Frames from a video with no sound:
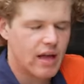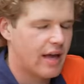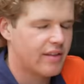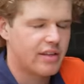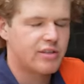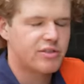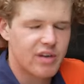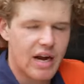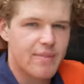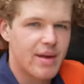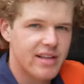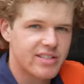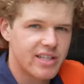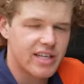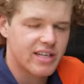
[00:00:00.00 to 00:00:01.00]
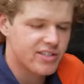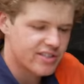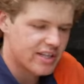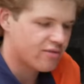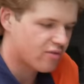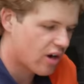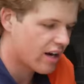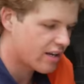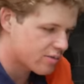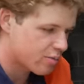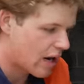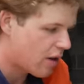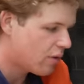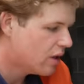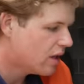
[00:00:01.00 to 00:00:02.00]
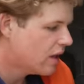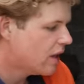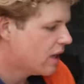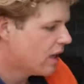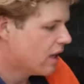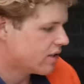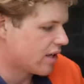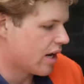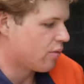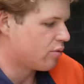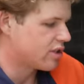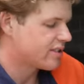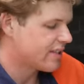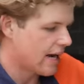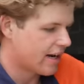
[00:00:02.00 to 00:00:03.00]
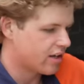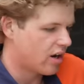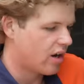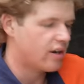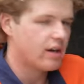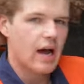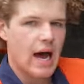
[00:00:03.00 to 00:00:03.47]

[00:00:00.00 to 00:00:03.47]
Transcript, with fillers: uh, the tray mounts are gonna sit right as well. So we'll just tack it on.